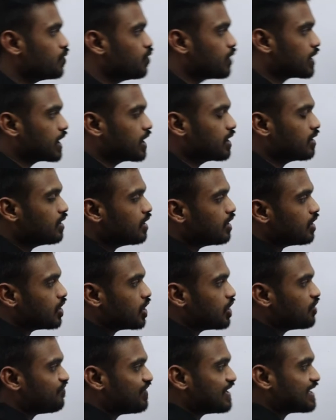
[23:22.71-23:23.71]
Okay,
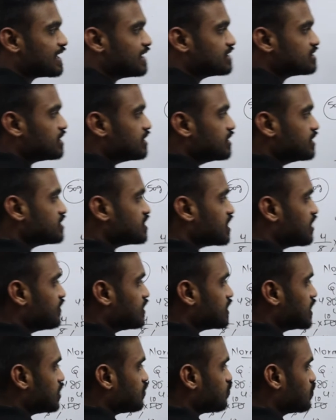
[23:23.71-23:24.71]
now if I cancel this I
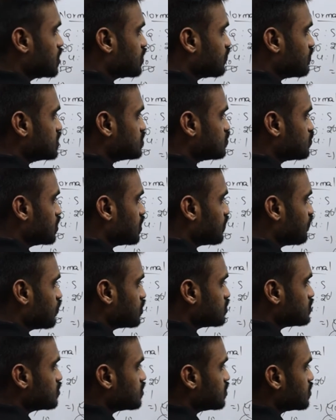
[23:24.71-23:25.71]
will get 21s
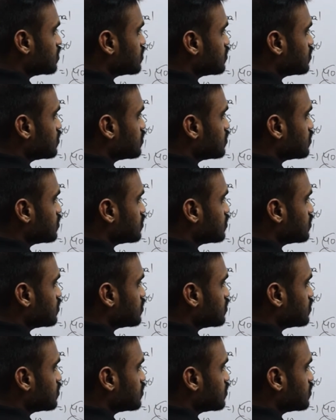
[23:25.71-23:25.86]
24s.